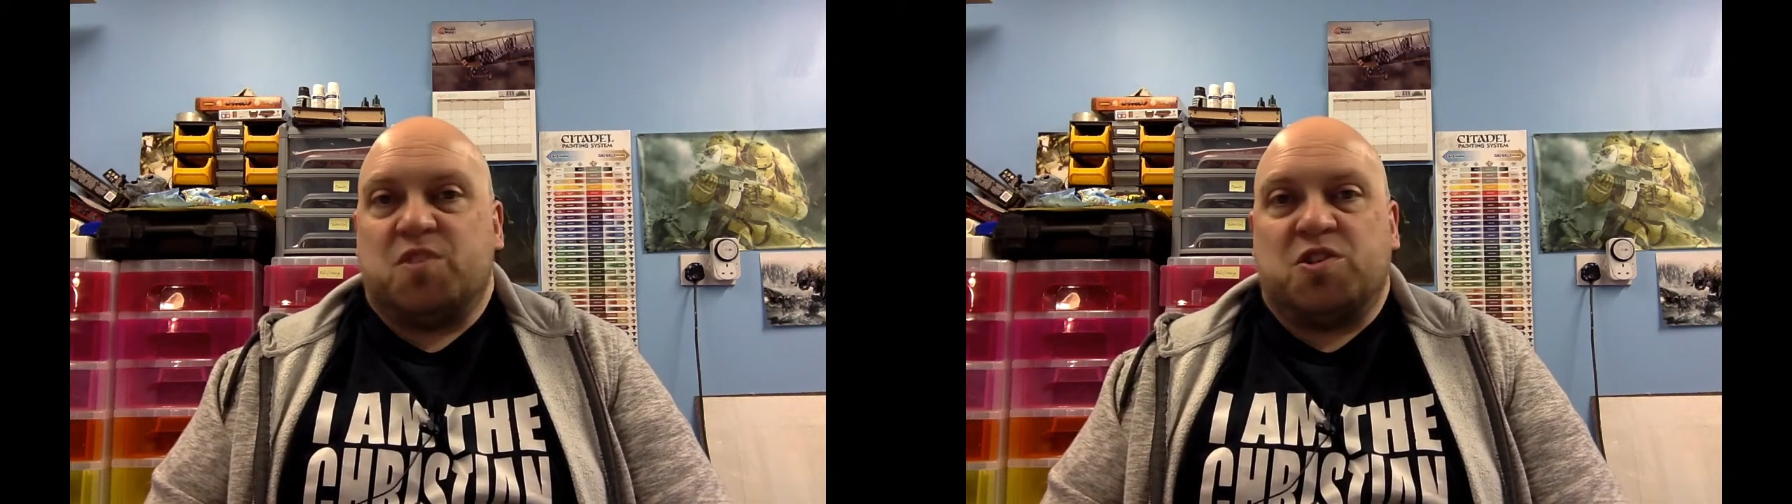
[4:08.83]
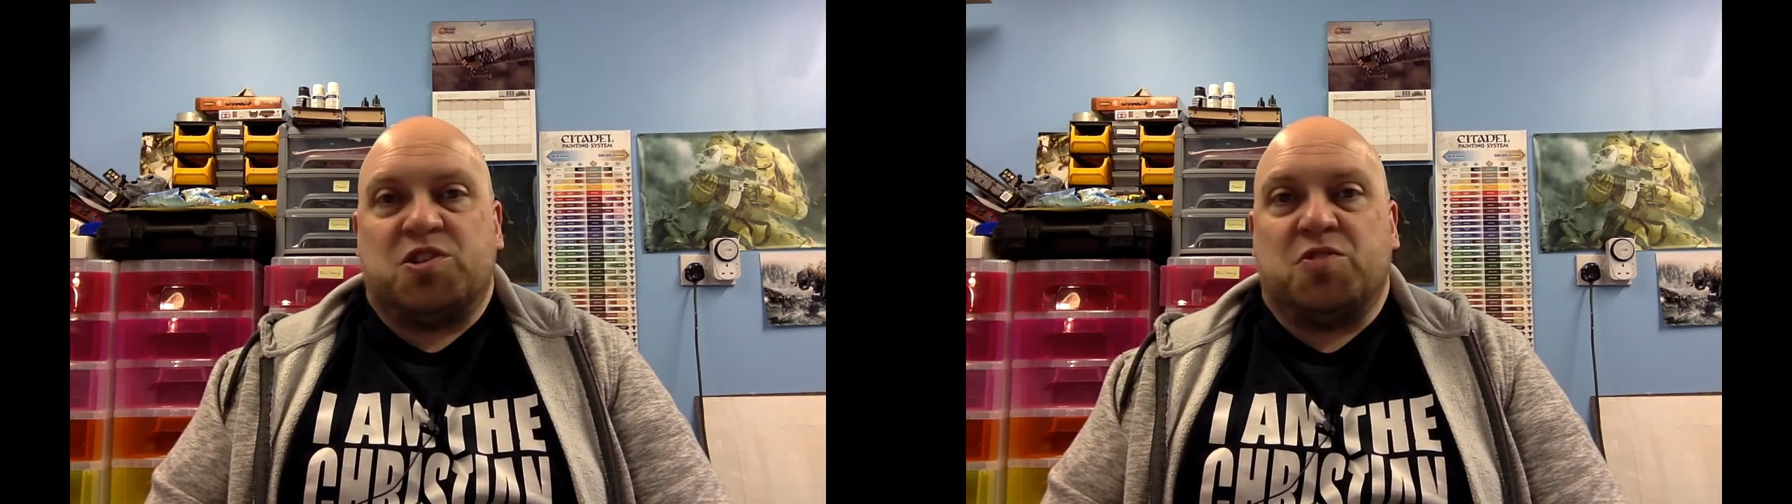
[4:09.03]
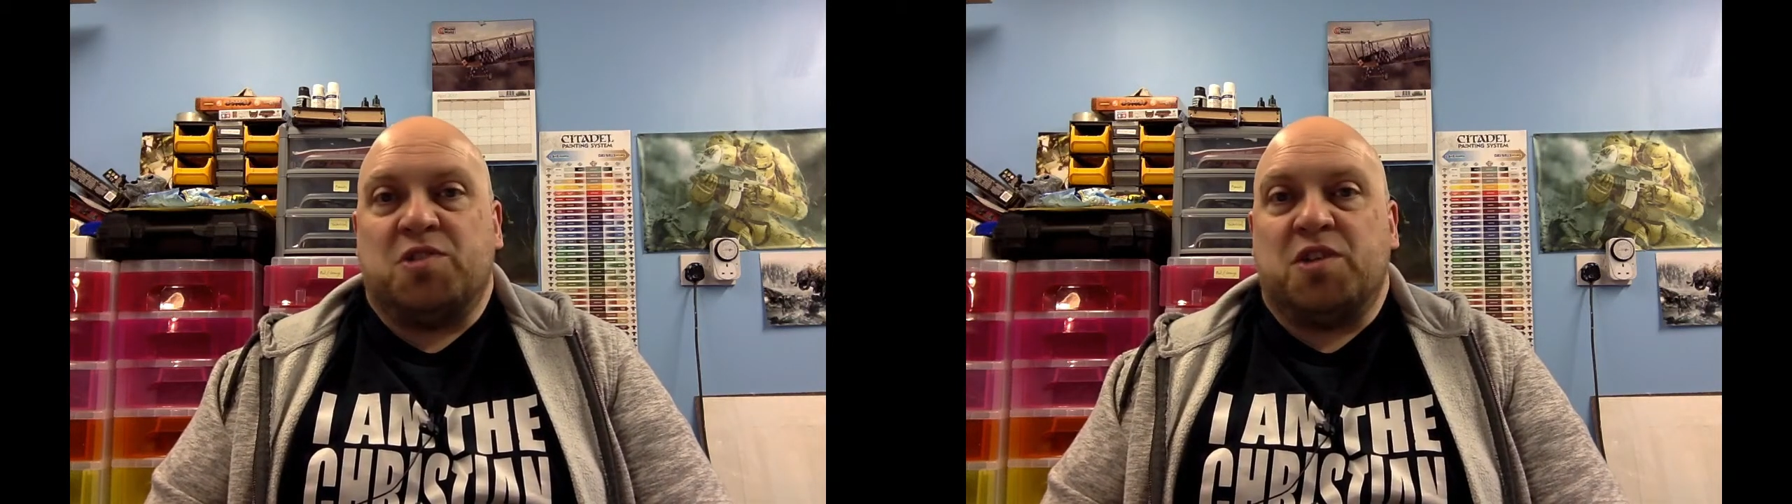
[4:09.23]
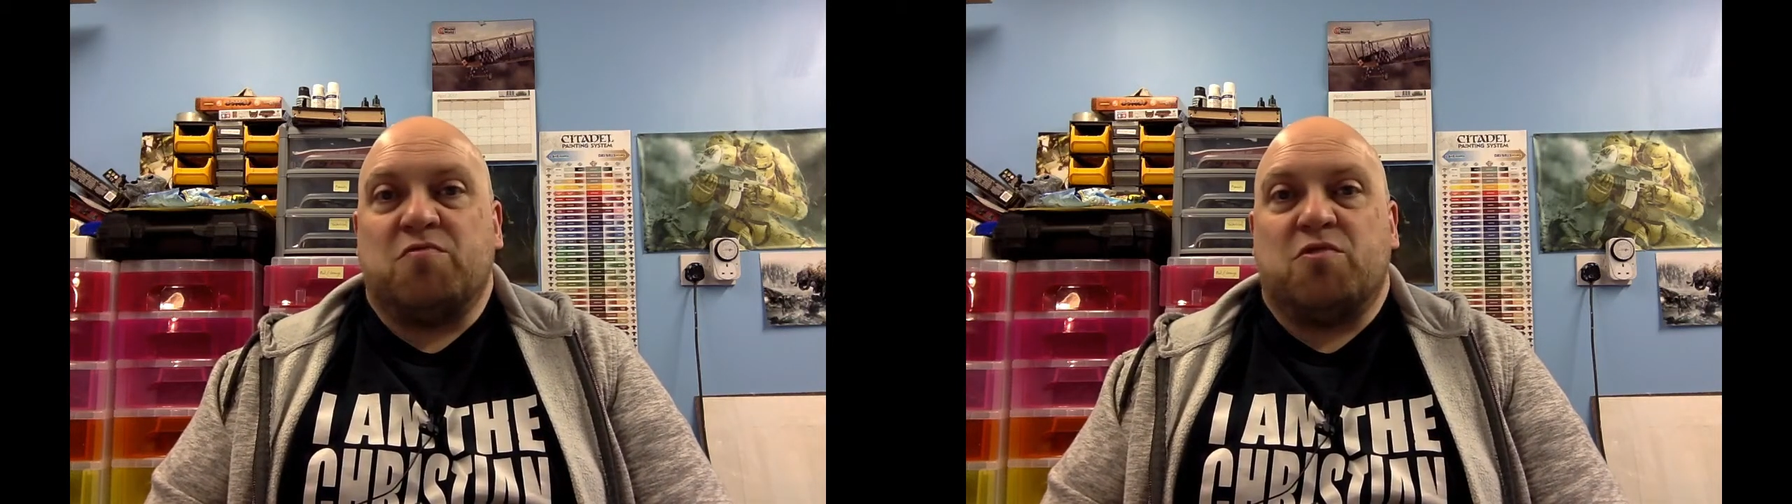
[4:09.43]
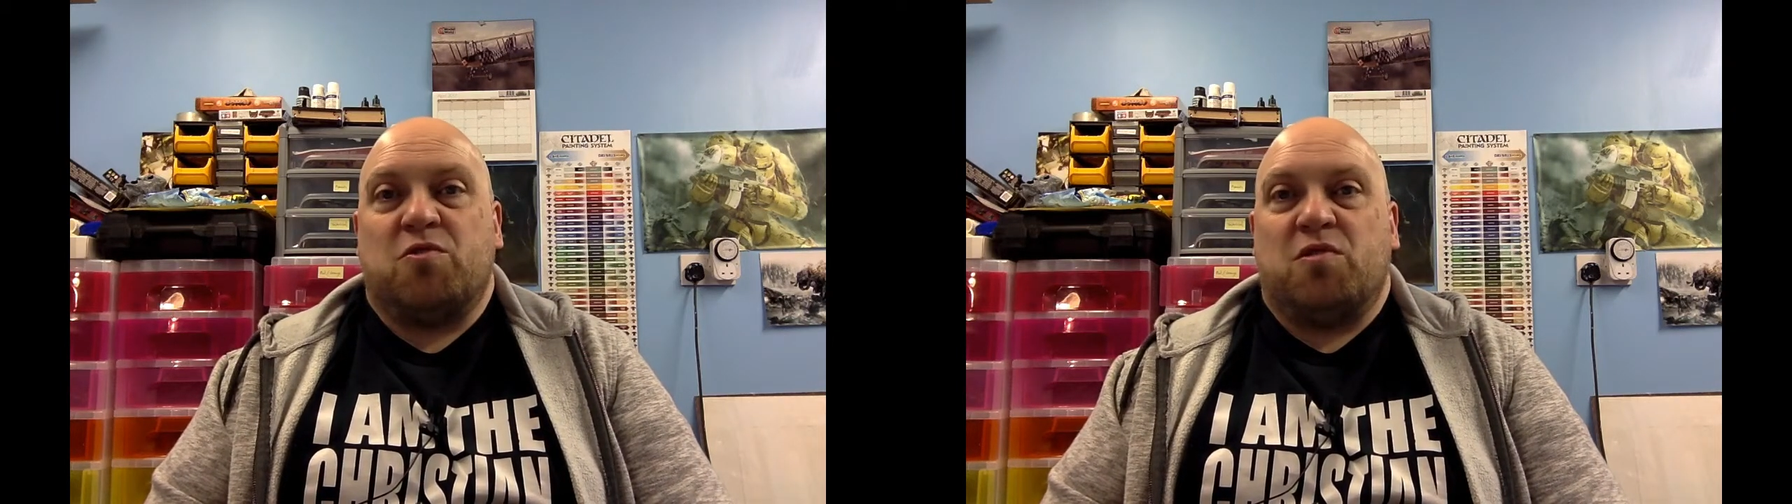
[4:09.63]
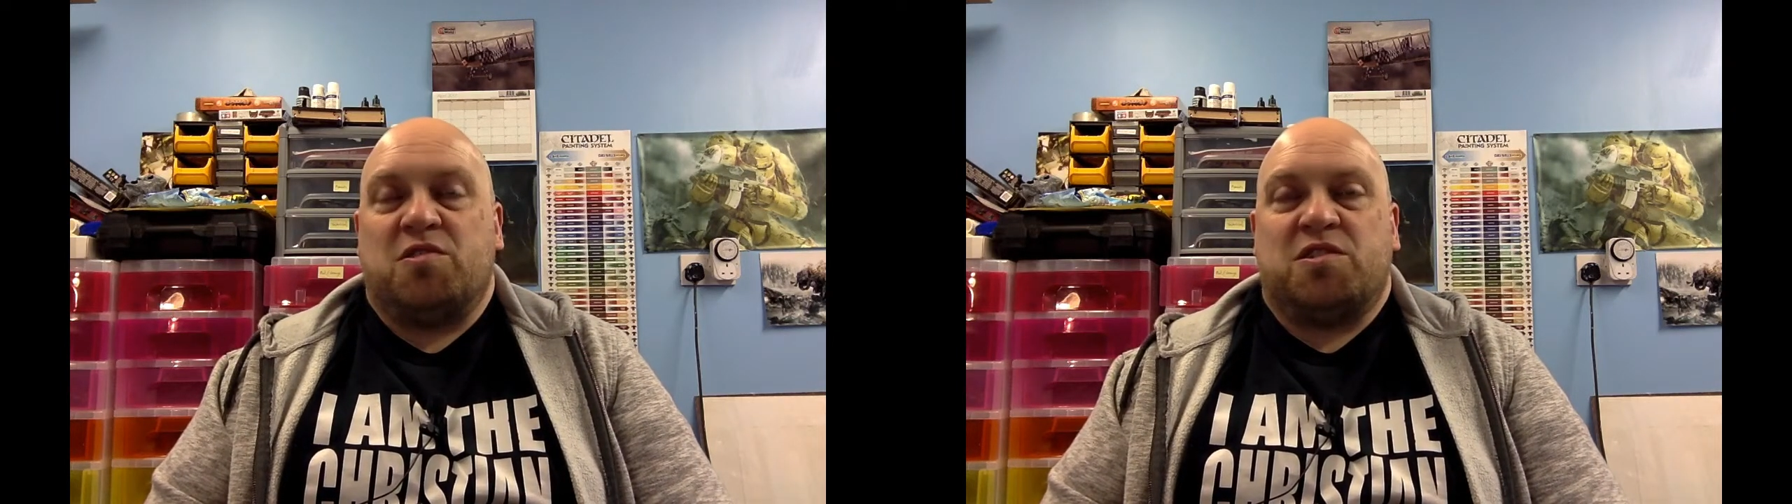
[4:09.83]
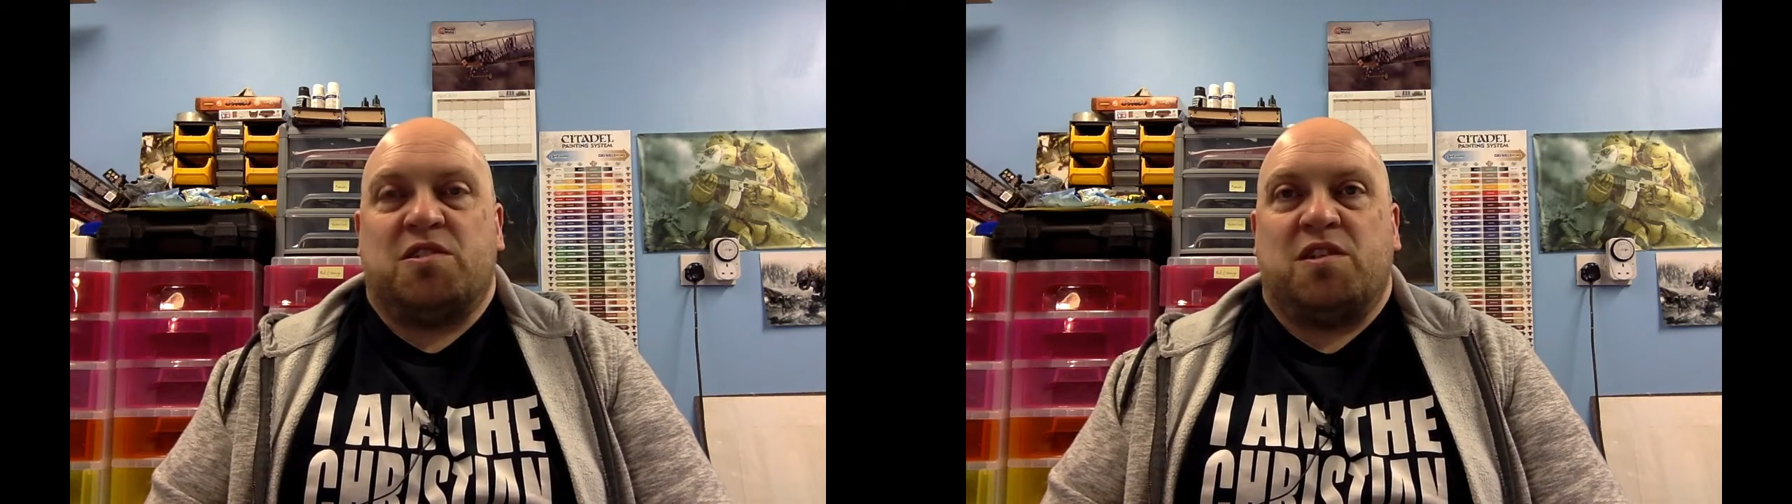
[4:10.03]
shooting rules